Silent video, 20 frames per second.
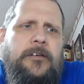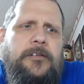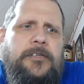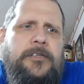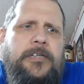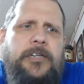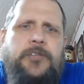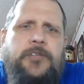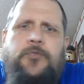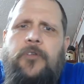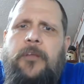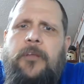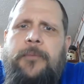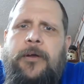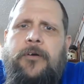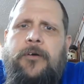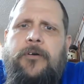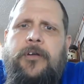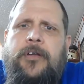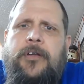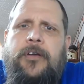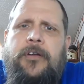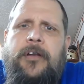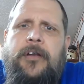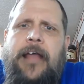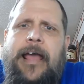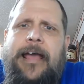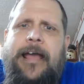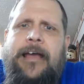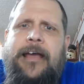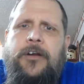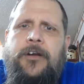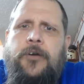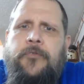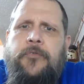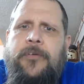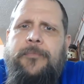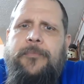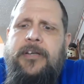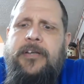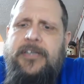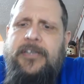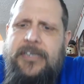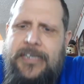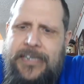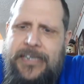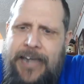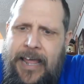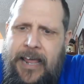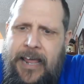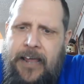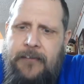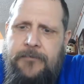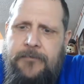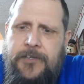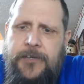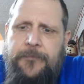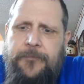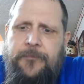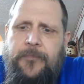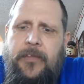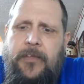Central American and Caribbean slaves.